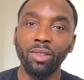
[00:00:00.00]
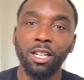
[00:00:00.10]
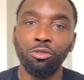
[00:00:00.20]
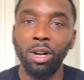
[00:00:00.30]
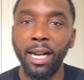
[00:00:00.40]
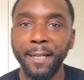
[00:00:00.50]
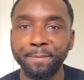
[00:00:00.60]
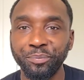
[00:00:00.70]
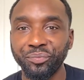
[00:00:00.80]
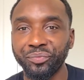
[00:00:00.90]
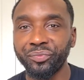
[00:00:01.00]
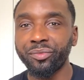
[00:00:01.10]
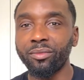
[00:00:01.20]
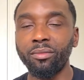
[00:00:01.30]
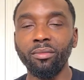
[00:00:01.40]
Right.
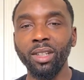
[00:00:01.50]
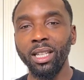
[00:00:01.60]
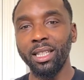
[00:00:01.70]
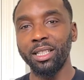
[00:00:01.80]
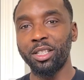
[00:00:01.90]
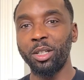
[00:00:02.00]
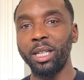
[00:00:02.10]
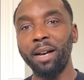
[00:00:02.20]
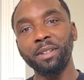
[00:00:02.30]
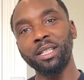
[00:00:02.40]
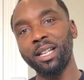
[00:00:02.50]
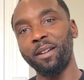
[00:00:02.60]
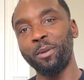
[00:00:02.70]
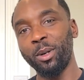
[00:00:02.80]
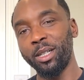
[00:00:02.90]
So the other
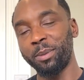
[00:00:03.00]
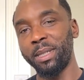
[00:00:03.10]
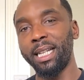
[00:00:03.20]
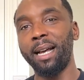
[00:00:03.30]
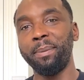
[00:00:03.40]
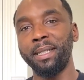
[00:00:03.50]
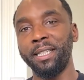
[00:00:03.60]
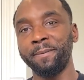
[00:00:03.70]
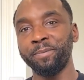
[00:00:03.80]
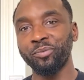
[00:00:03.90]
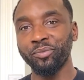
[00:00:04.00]
stuff, what has been happening